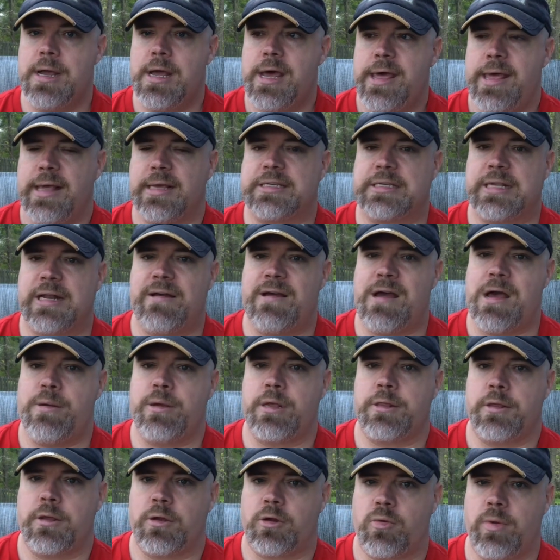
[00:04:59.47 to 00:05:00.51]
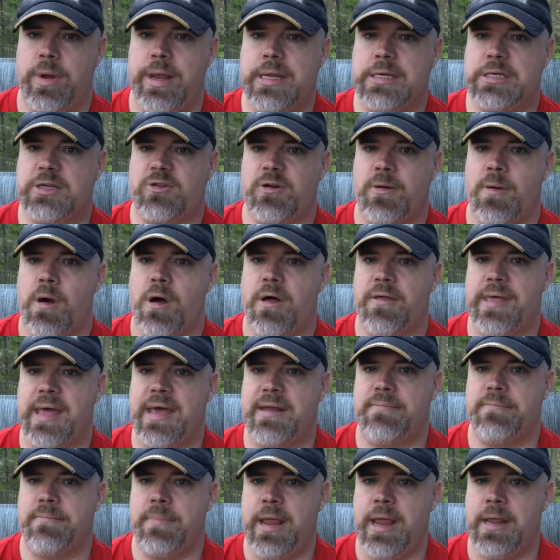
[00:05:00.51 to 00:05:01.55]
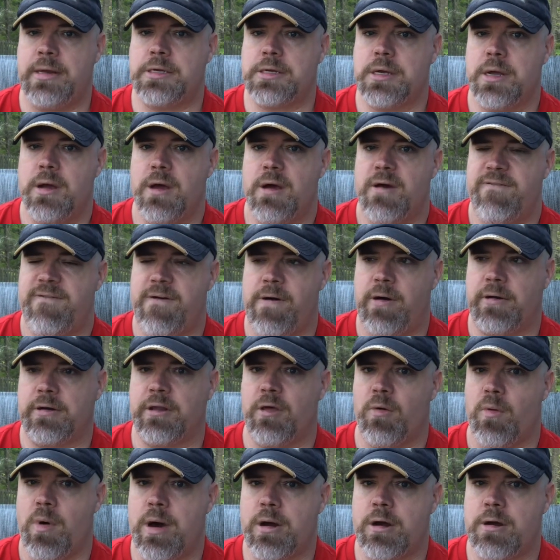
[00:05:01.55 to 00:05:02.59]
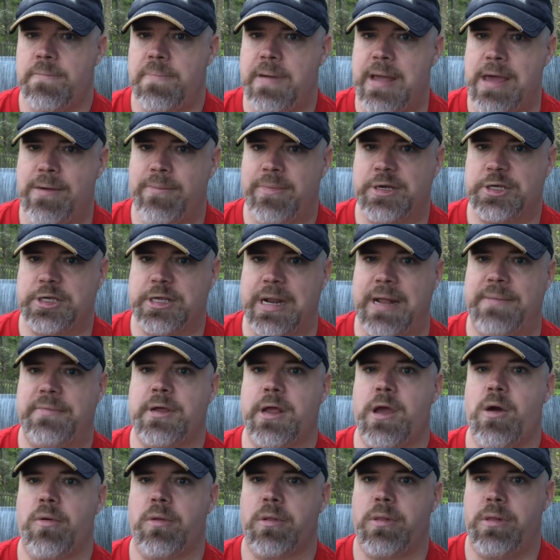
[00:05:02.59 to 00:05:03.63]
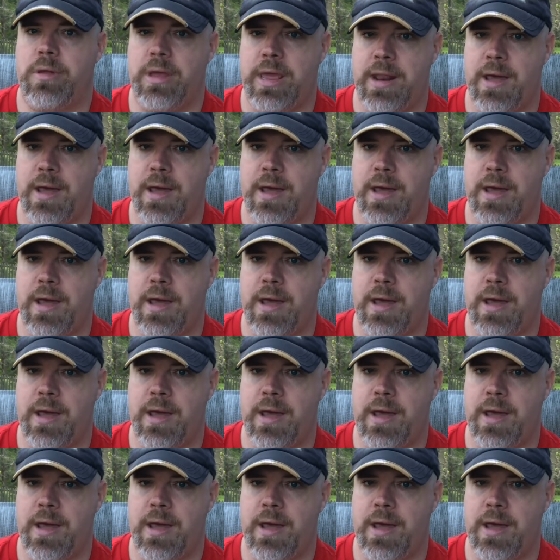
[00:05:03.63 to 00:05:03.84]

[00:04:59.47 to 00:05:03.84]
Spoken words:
instead of having the grease from all that meat fall into the water pan, which I had to go and clean